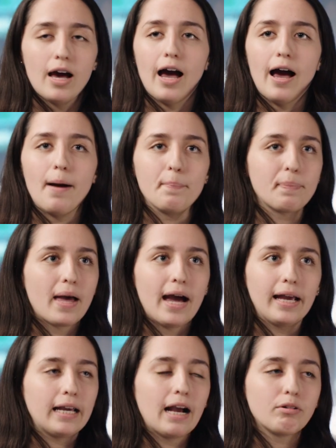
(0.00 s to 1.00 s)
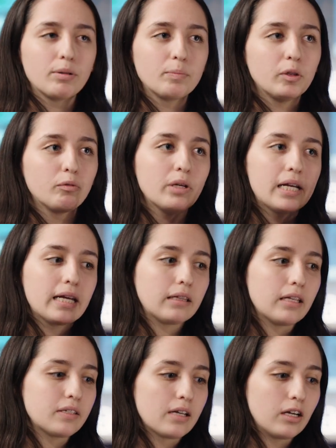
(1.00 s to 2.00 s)
I remember reading
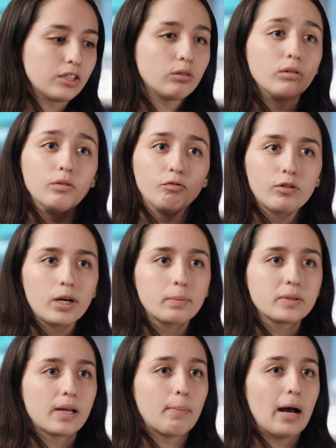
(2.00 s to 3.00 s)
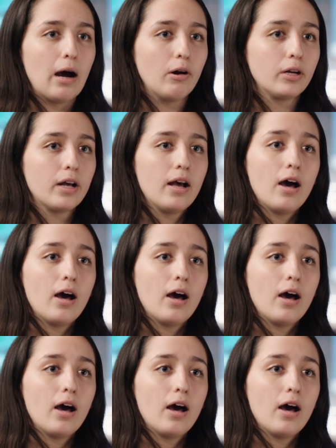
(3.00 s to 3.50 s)
this article in Forbes about